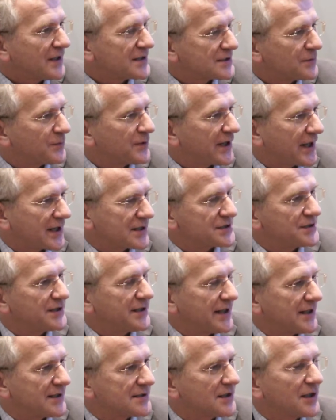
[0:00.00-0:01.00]
So we
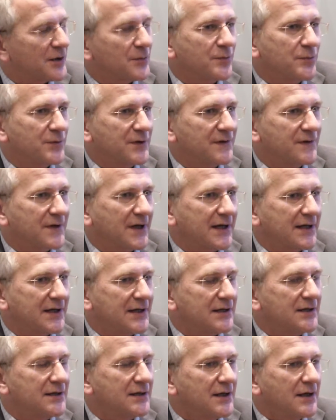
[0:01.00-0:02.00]
actually end up with
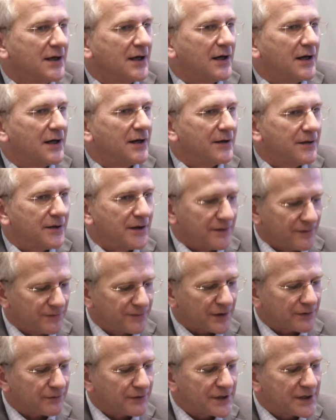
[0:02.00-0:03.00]
a
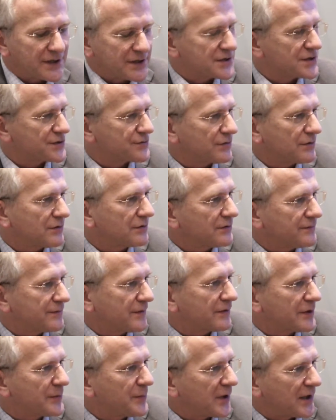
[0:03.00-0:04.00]
very strong,
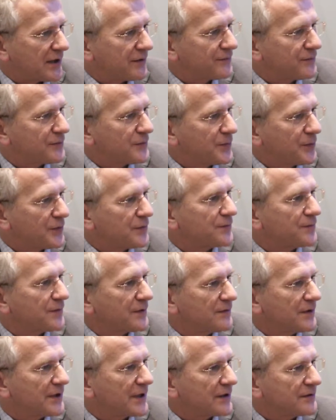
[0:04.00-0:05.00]
very powerful
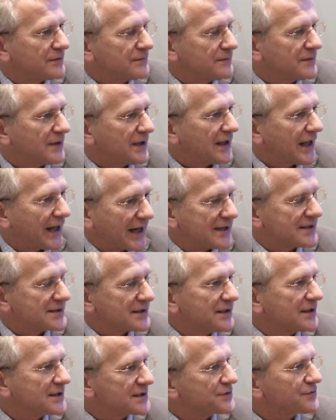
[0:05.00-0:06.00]
portfolio and
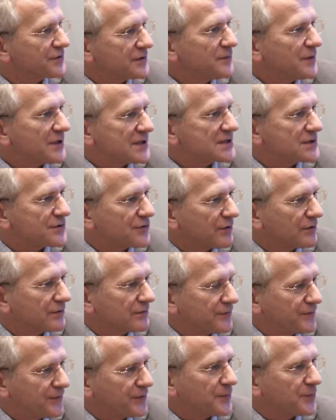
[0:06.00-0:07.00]
an extremely
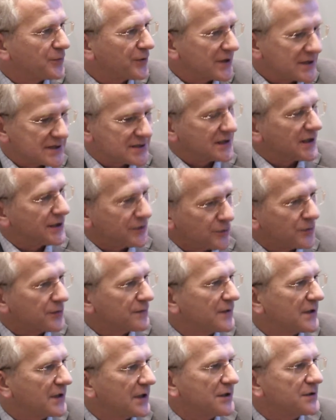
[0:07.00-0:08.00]
strong footprint in all
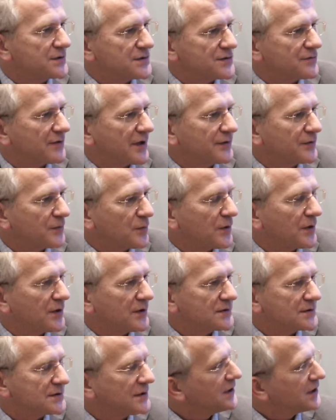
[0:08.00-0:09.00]
of the countries around the
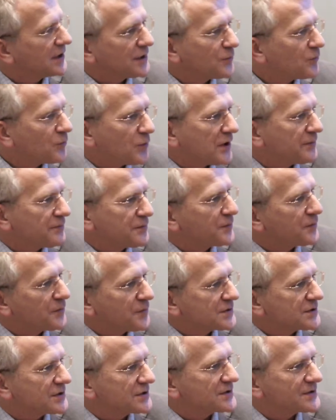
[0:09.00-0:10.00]
world. And why would we
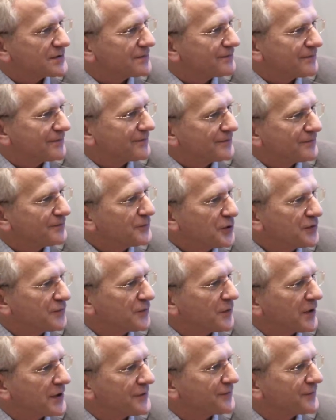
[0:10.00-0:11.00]
want to move
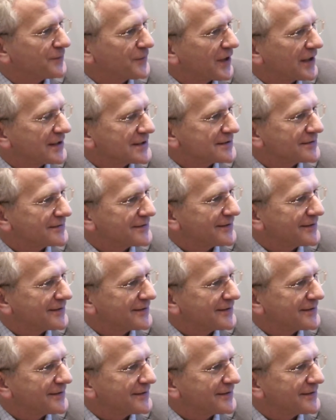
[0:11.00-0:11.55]
away from that?